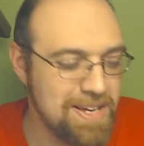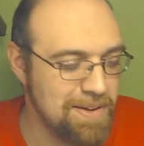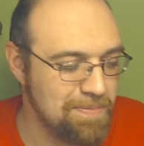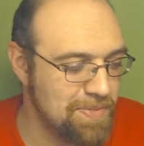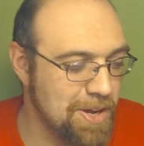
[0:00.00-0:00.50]

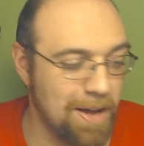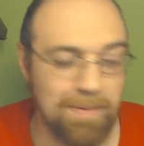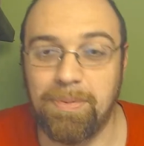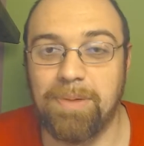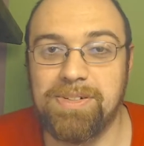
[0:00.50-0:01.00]
You gotta
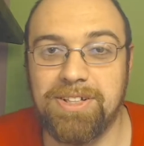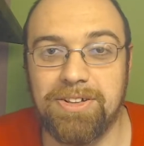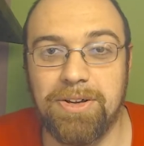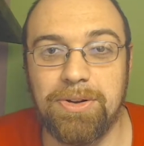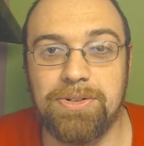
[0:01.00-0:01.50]
remember, I'm still
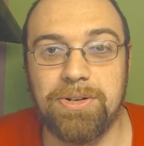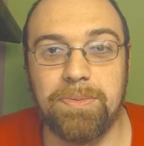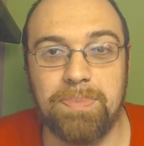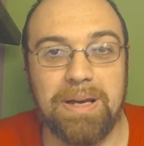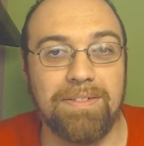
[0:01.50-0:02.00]
new to
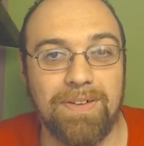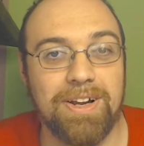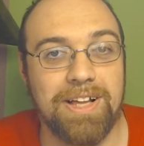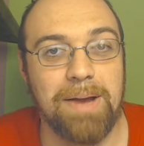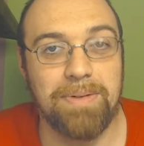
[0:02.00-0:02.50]
being in front of the
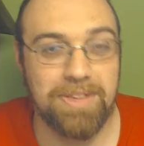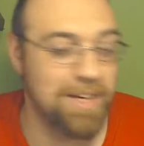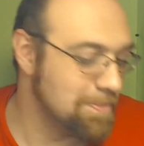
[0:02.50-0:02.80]
camera thing.